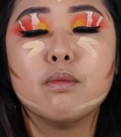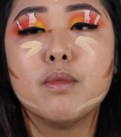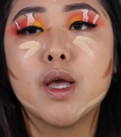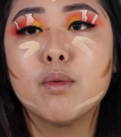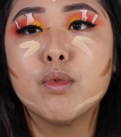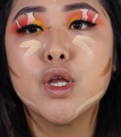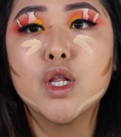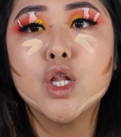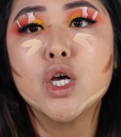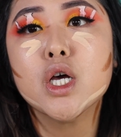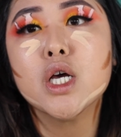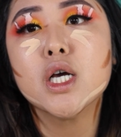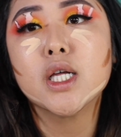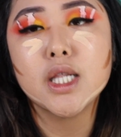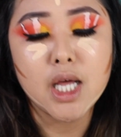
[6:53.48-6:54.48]
Make me
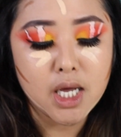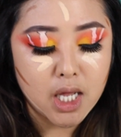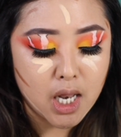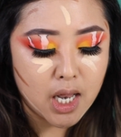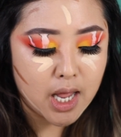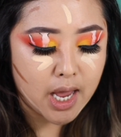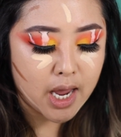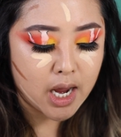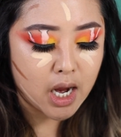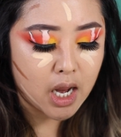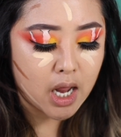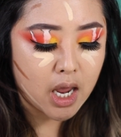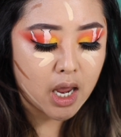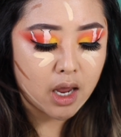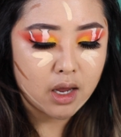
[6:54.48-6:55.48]
look like a
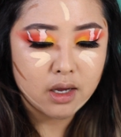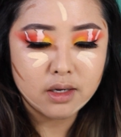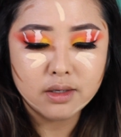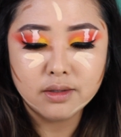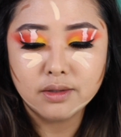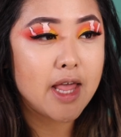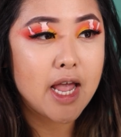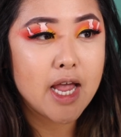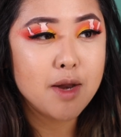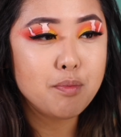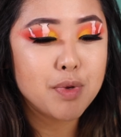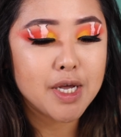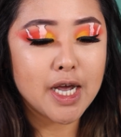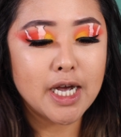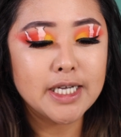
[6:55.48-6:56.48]
lady. Then,
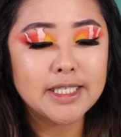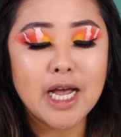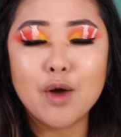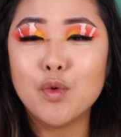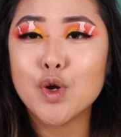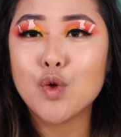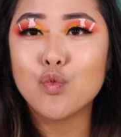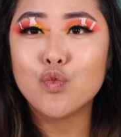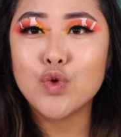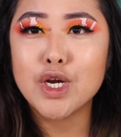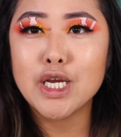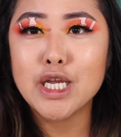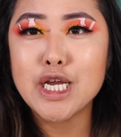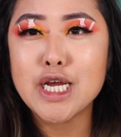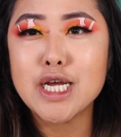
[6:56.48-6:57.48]
because I want to
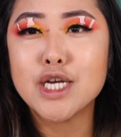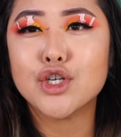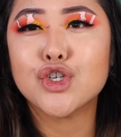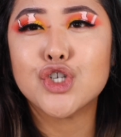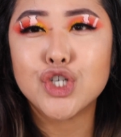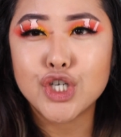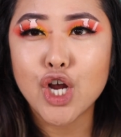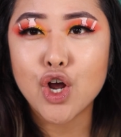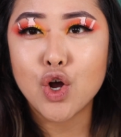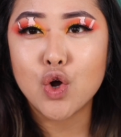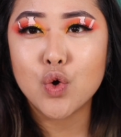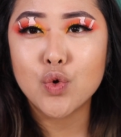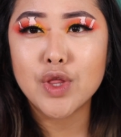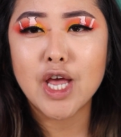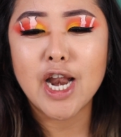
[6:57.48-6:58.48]
really
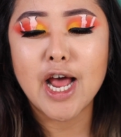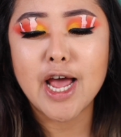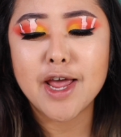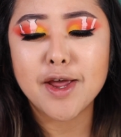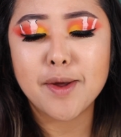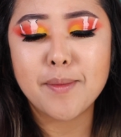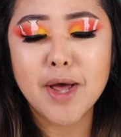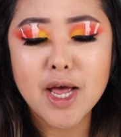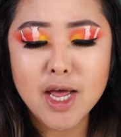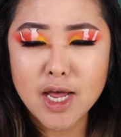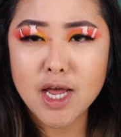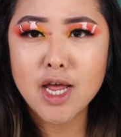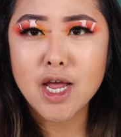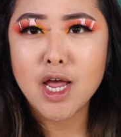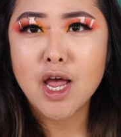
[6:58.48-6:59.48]
show that I am
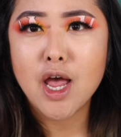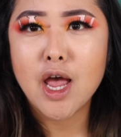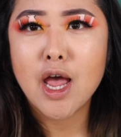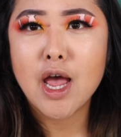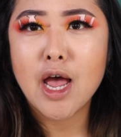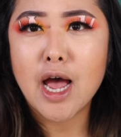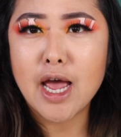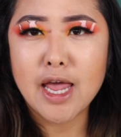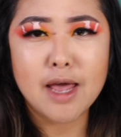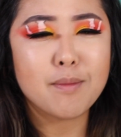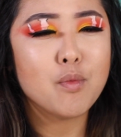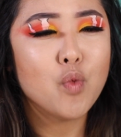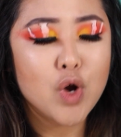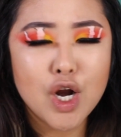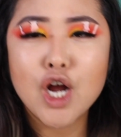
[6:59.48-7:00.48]

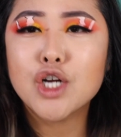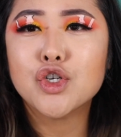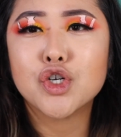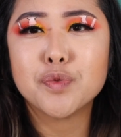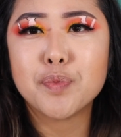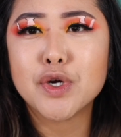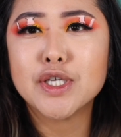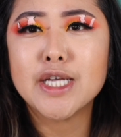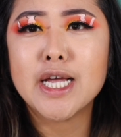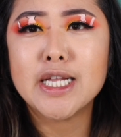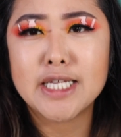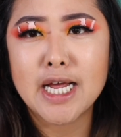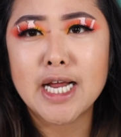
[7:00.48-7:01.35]
100%